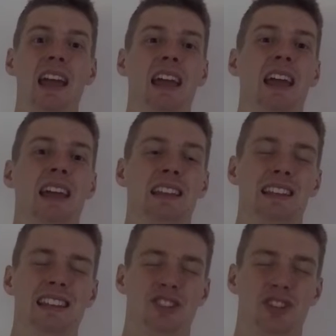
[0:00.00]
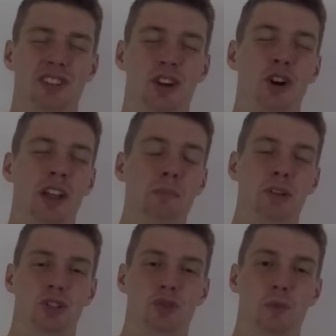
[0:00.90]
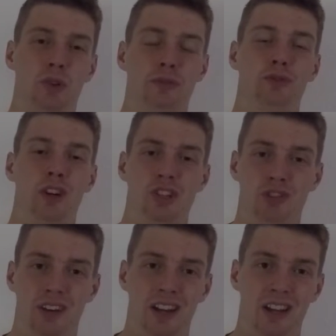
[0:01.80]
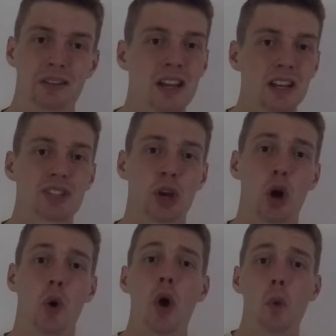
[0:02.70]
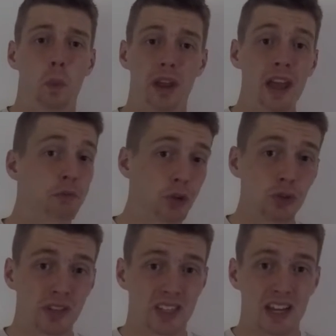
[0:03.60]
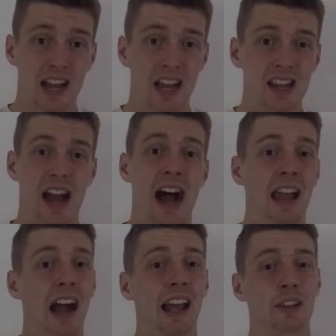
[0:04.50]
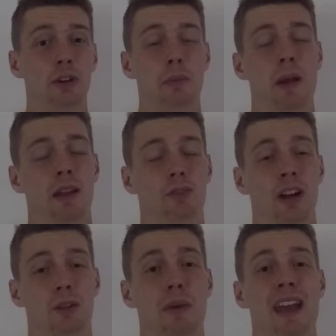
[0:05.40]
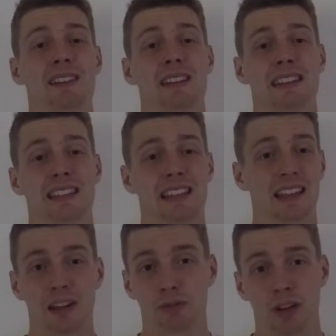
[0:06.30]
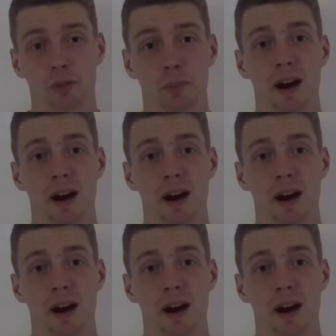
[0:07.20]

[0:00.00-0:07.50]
and it's just all that much more frustrating. So whatever you decide, I highly recommend getting rid of the